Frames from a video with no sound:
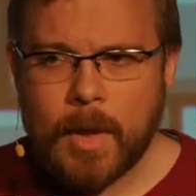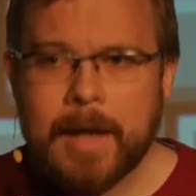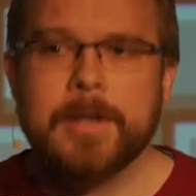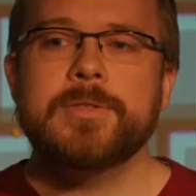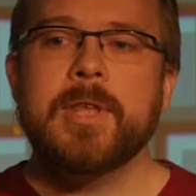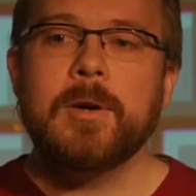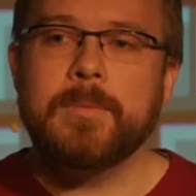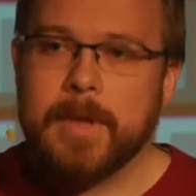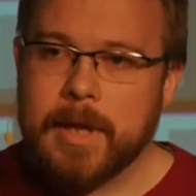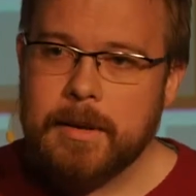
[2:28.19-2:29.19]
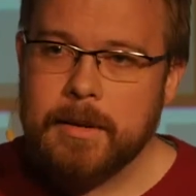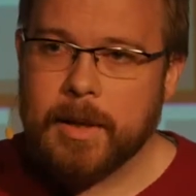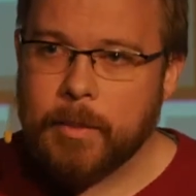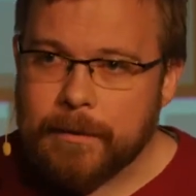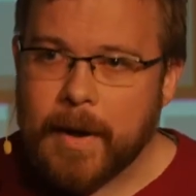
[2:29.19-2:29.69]
And it's there within
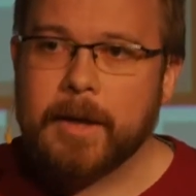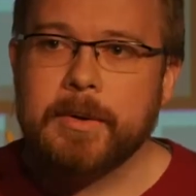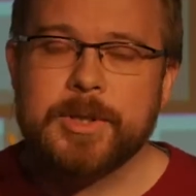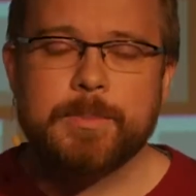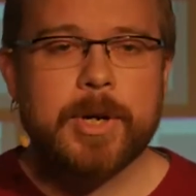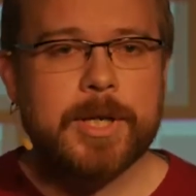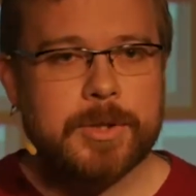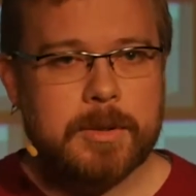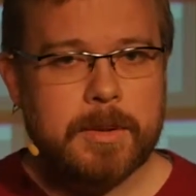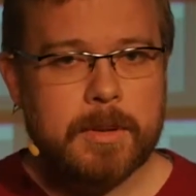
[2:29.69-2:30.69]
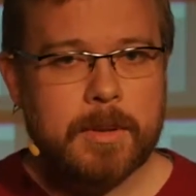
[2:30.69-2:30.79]
that we find our inspiration.